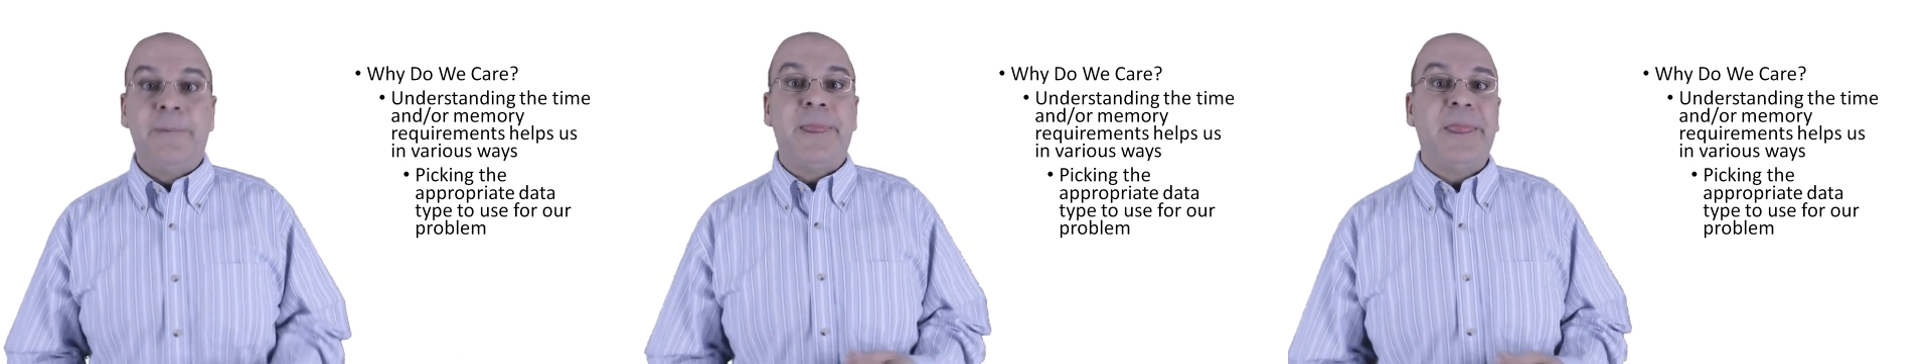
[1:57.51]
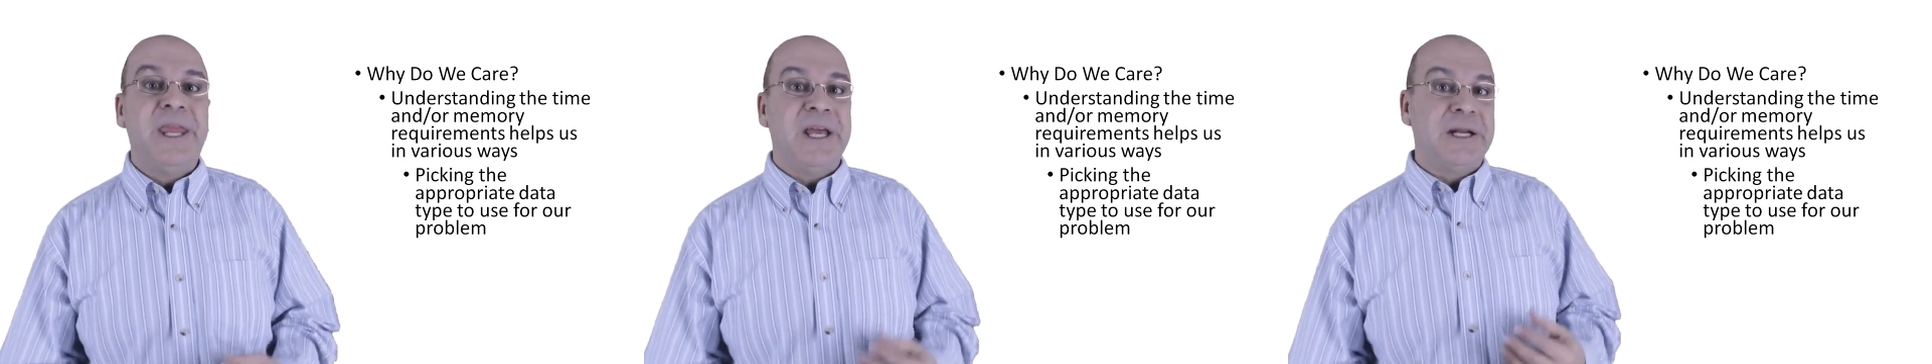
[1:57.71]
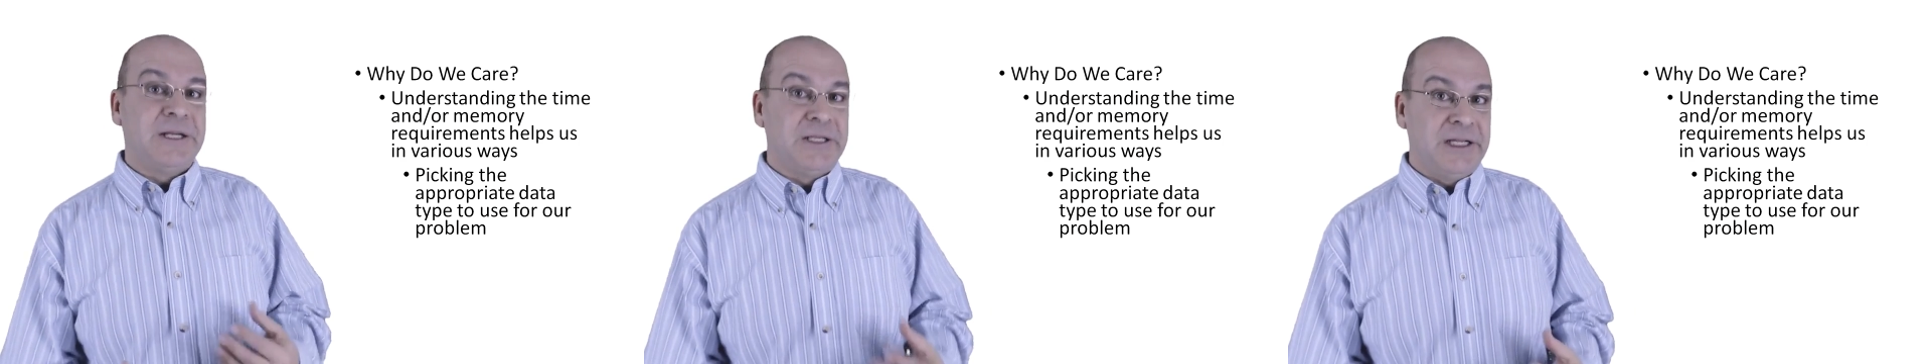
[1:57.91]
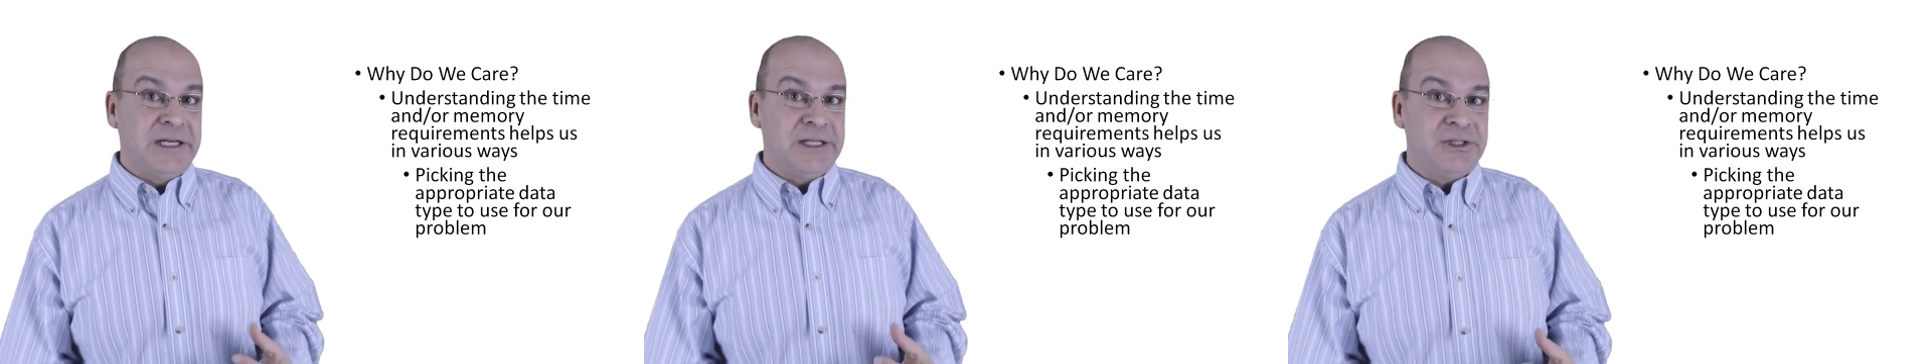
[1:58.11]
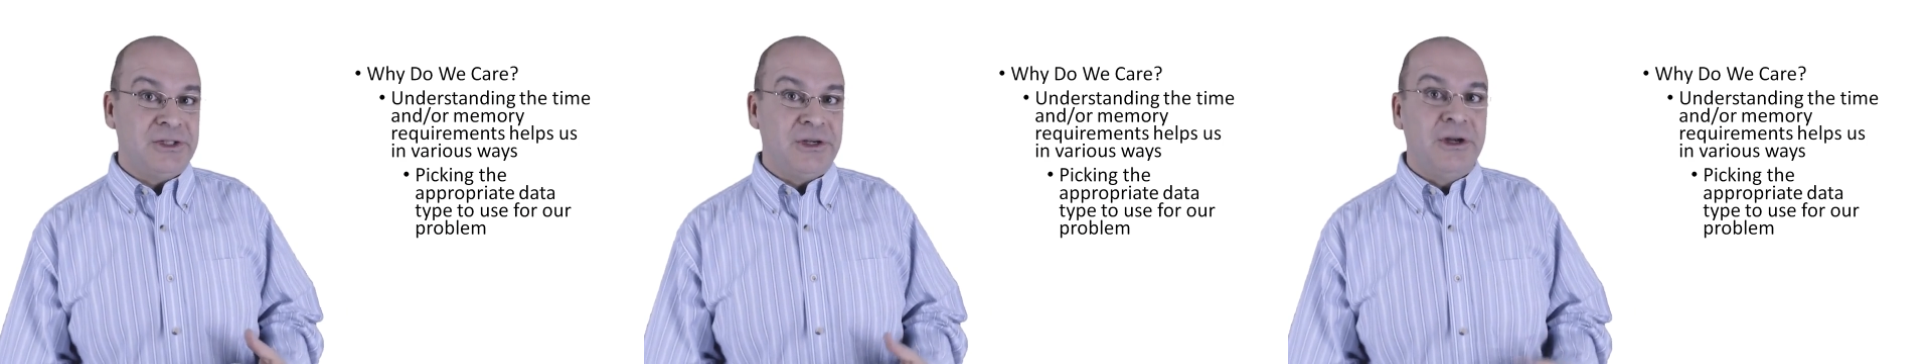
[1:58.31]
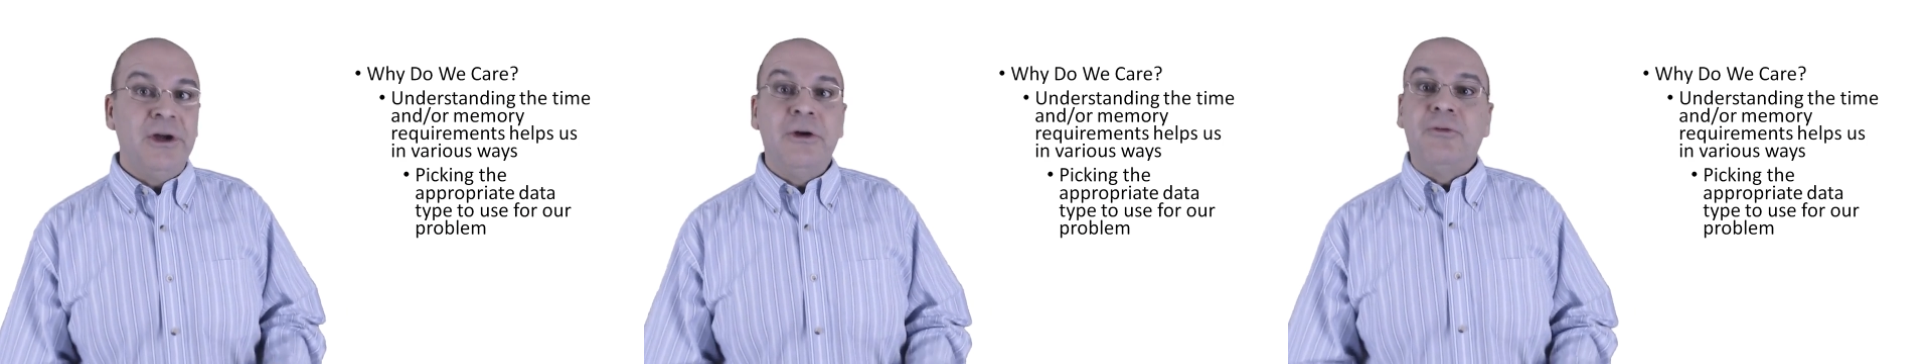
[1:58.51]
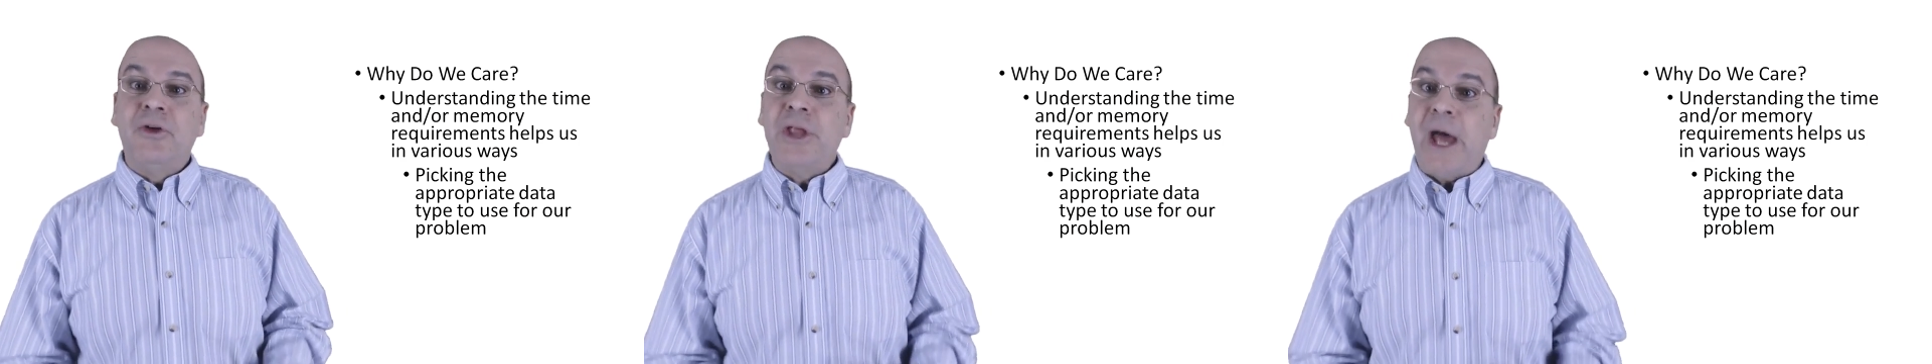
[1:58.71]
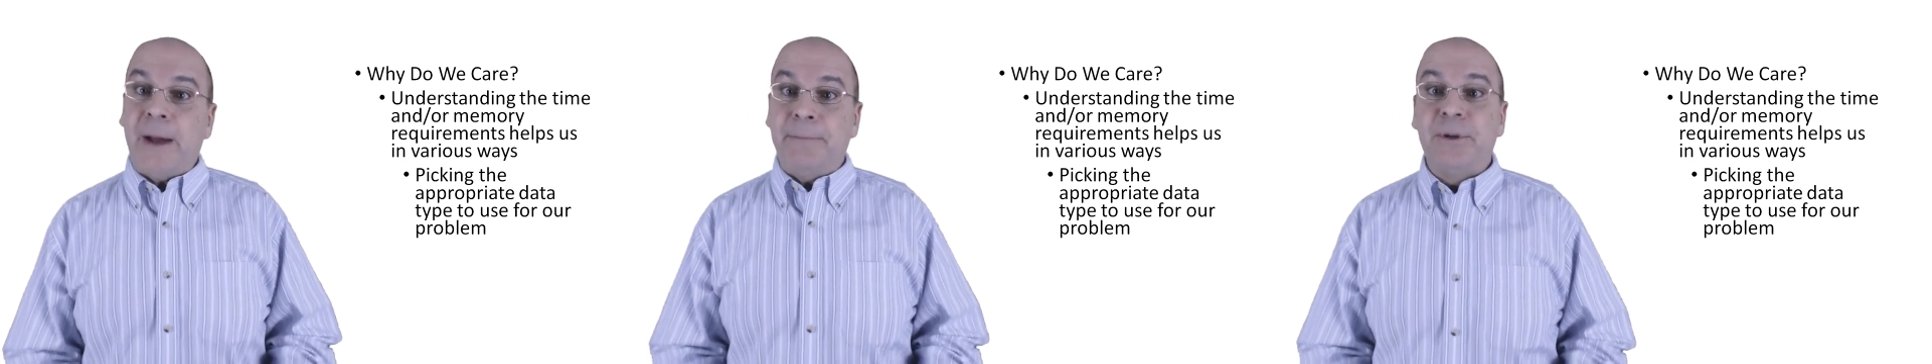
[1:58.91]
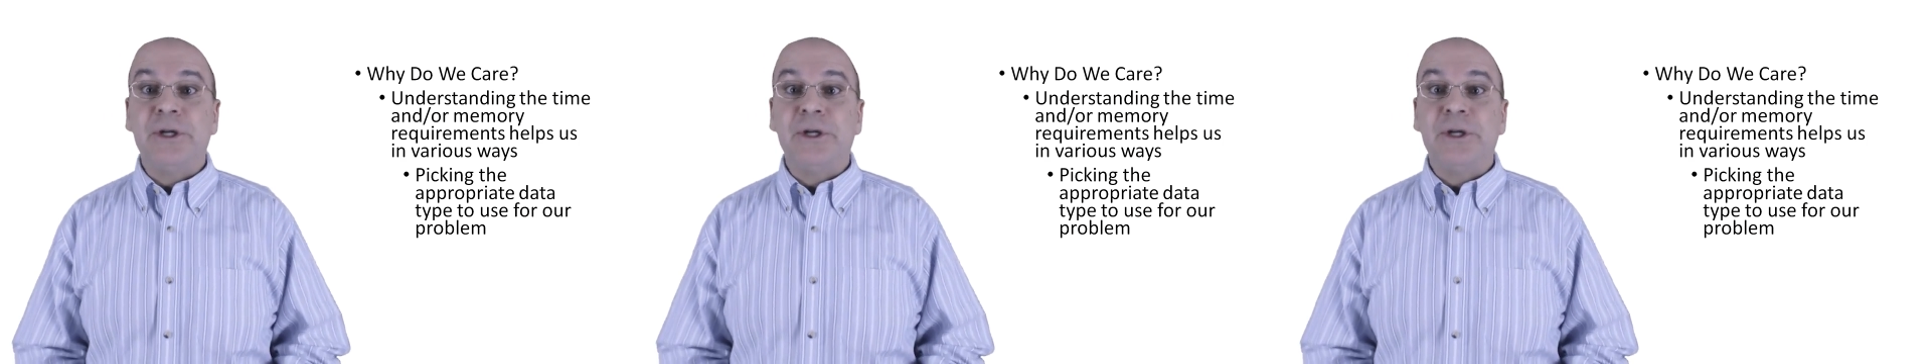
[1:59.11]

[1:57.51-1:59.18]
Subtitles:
than a list for that